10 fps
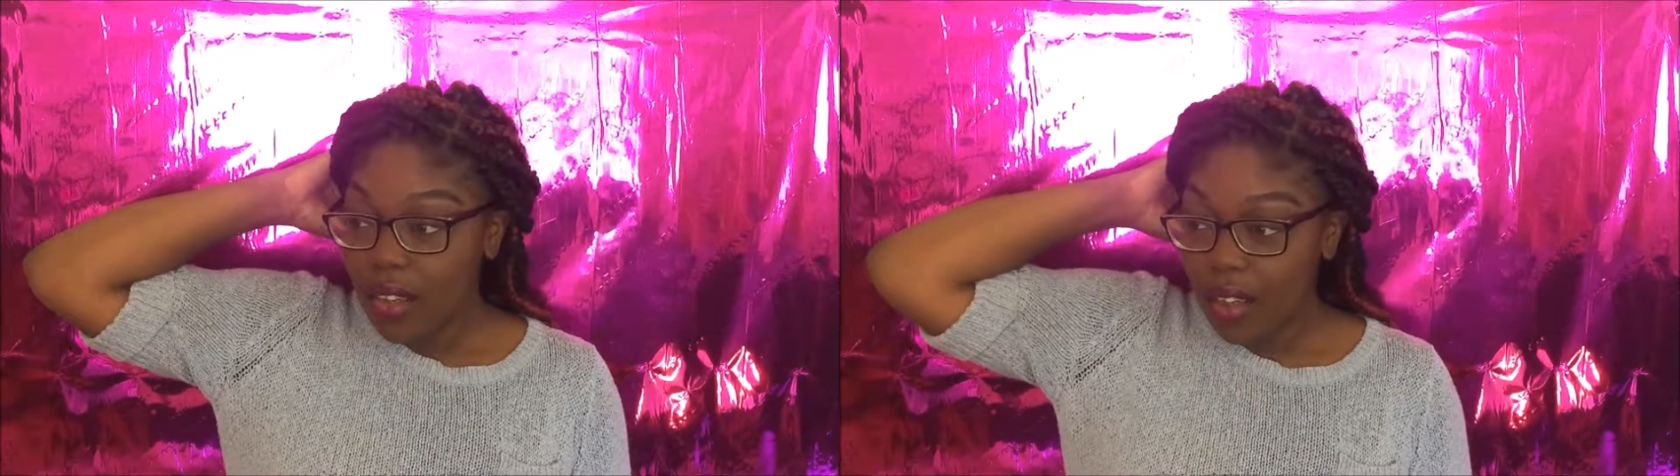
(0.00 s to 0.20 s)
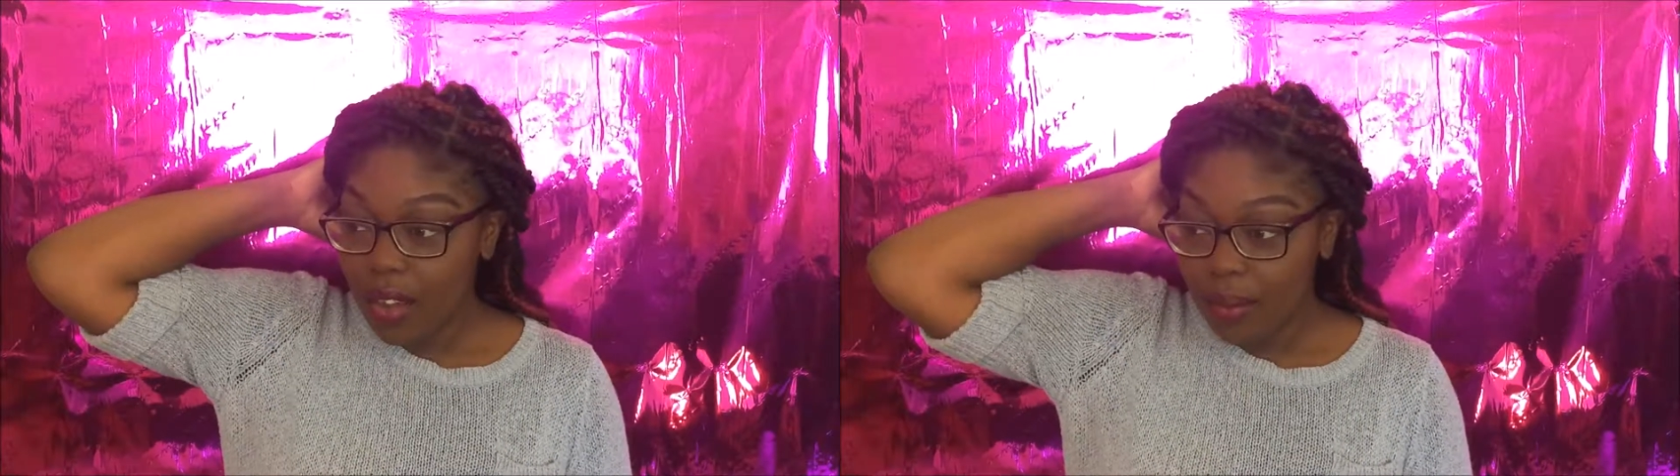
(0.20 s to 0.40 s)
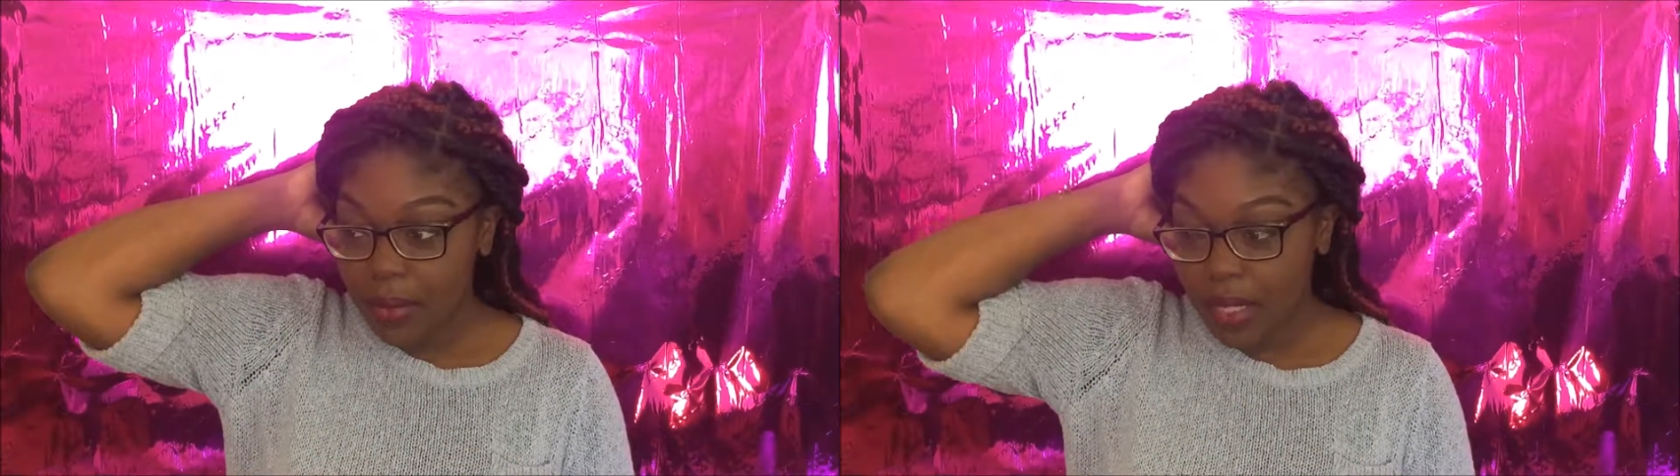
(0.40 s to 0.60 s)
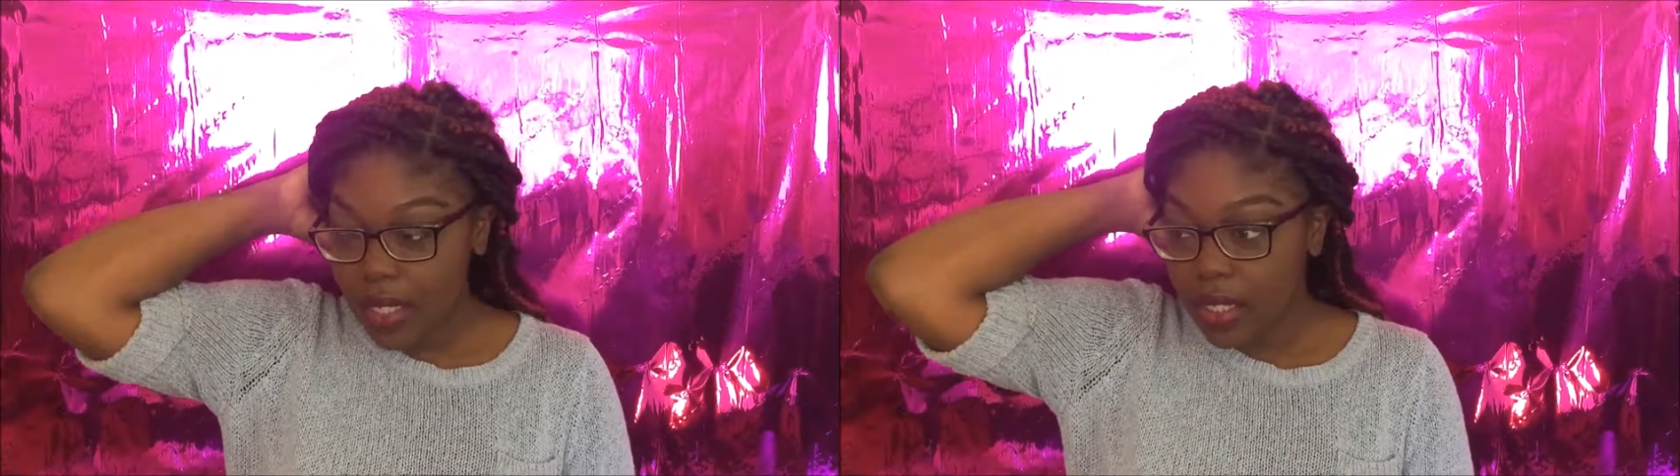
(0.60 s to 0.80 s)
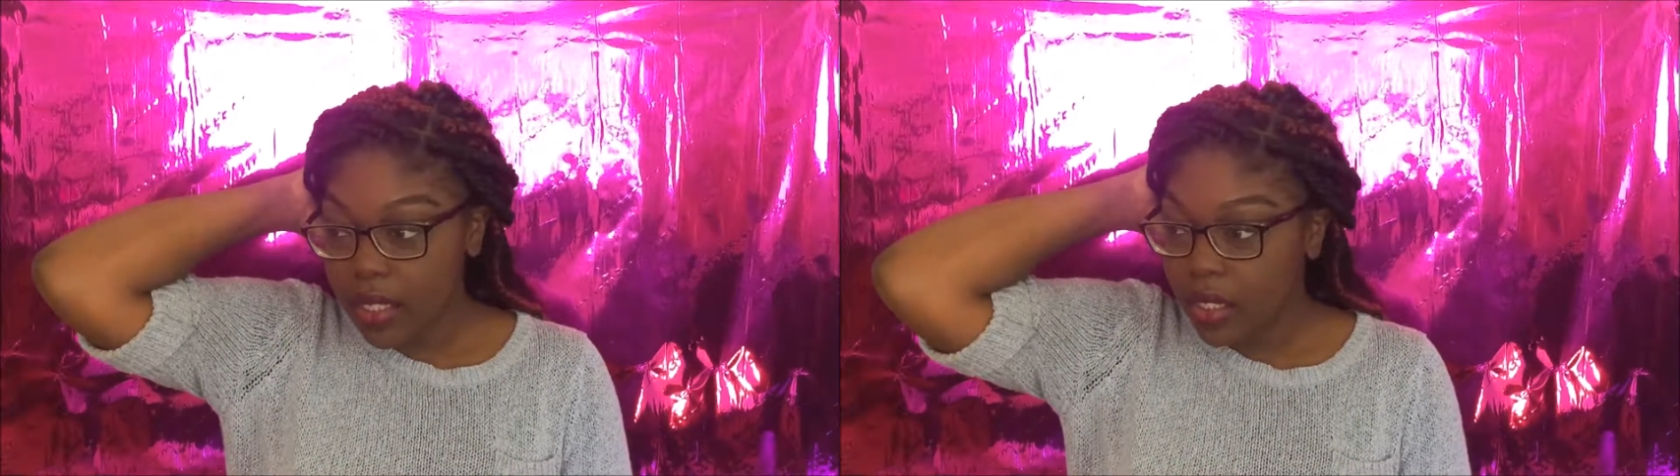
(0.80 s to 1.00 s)
Oh
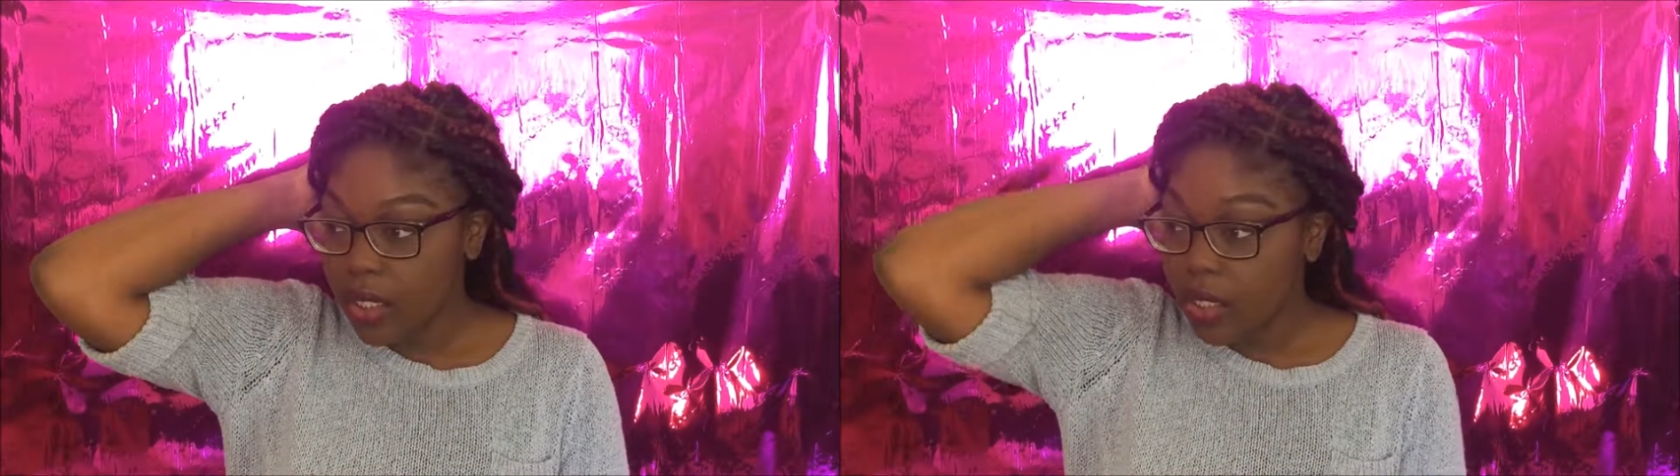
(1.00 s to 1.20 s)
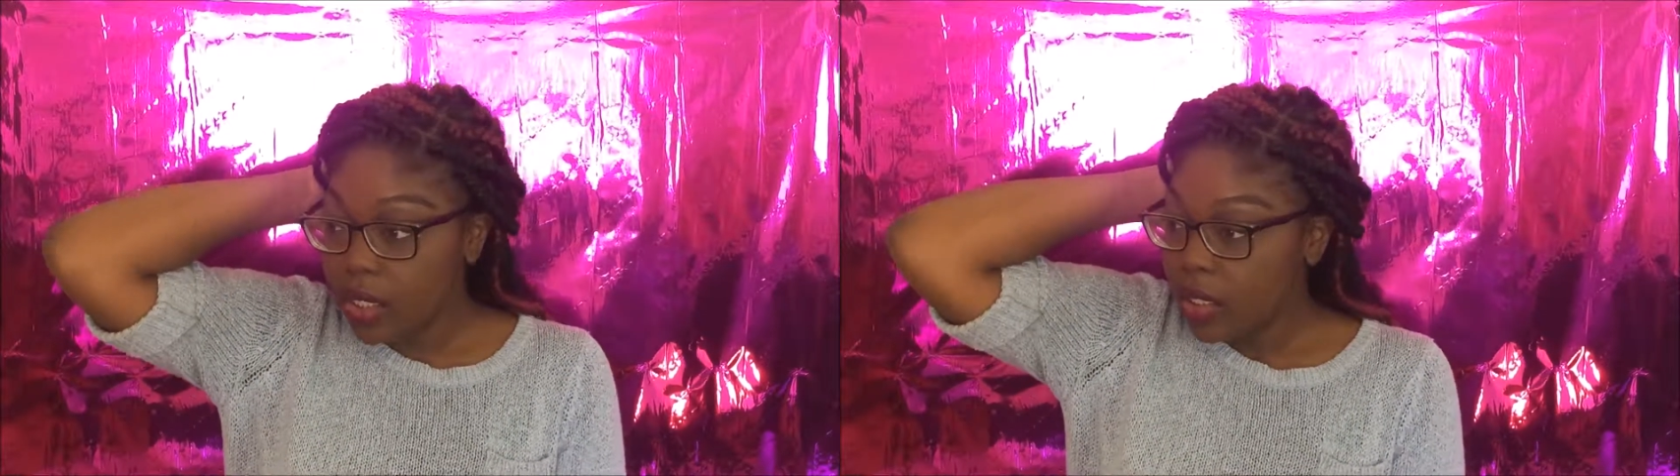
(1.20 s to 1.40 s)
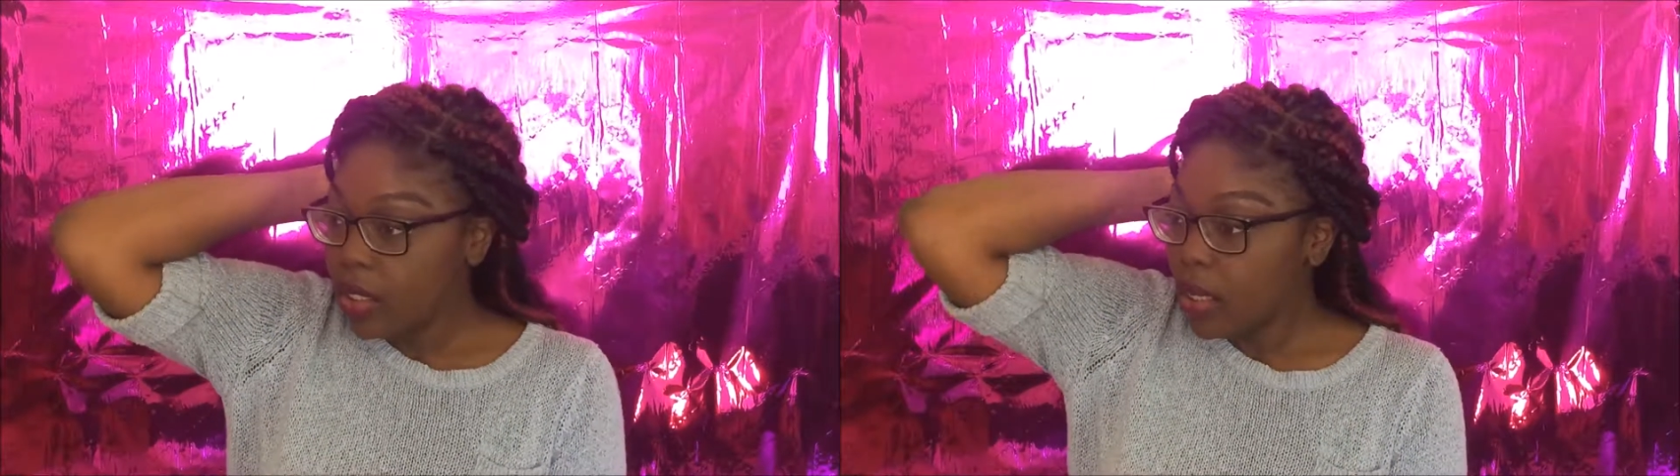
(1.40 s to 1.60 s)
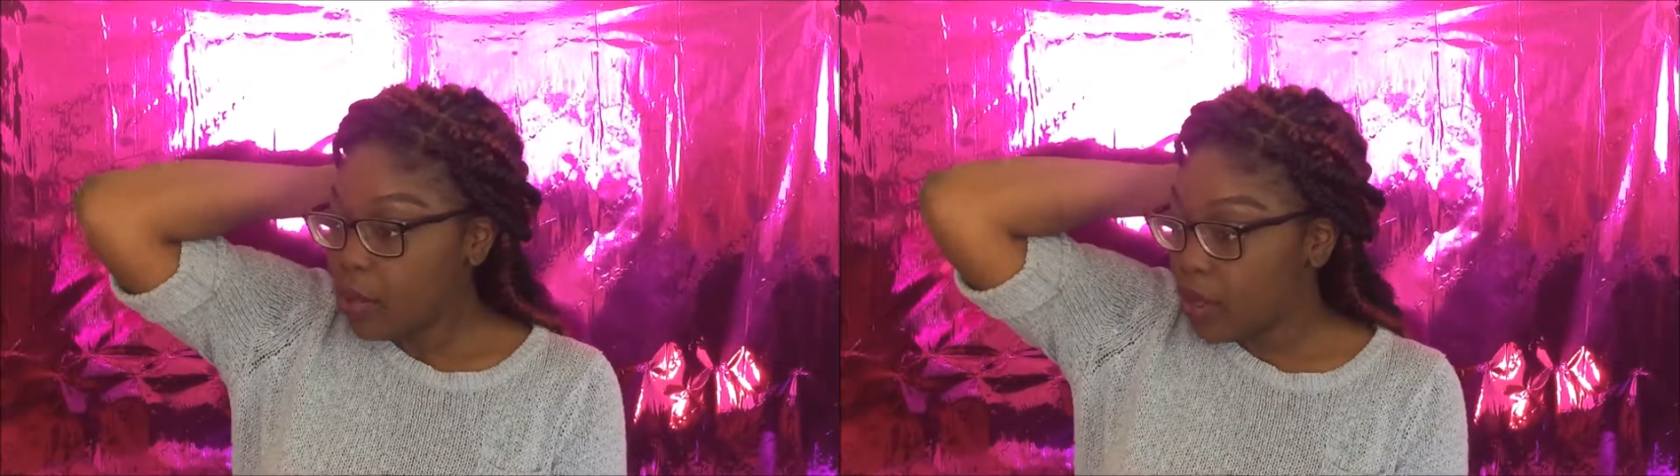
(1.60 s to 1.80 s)
man. I